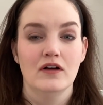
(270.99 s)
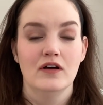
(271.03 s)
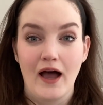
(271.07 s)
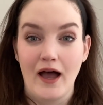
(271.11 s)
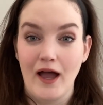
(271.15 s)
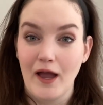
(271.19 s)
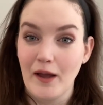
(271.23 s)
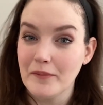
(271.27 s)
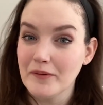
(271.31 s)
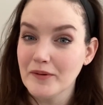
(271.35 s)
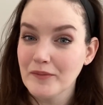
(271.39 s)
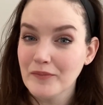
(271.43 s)

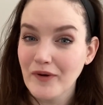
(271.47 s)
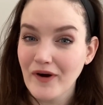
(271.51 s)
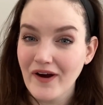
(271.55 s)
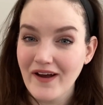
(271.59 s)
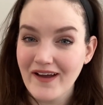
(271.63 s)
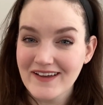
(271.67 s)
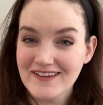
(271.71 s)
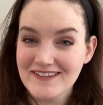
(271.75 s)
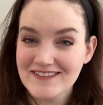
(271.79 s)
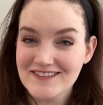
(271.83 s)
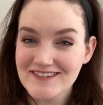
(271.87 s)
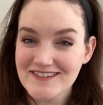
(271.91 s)
I am
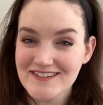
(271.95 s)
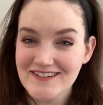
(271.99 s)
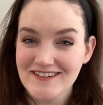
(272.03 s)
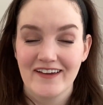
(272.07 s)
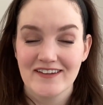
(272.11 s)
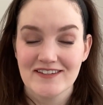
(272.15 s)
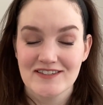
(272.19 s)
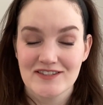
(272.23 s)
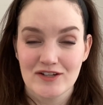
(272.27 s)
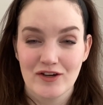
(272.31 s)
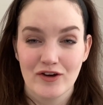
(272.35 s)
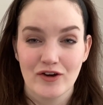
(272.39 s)
impressed.
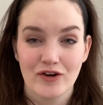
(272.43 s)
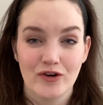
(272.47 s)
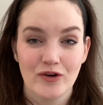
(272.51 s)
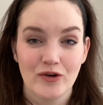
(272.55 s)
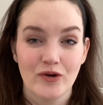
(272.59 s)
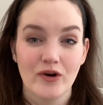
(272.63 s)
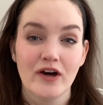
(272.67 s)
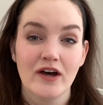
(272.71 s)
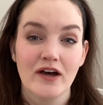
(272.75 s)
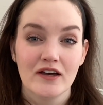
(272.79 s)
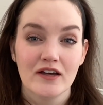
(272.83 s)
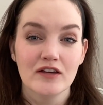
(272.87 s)

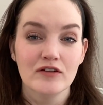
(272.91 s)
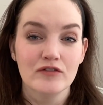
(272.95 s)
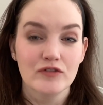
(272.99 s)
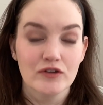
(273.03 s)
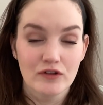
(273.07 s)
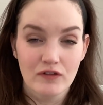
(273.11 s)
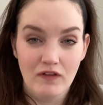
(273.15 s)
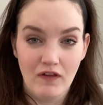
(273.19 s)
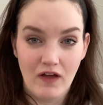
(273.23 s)
So if you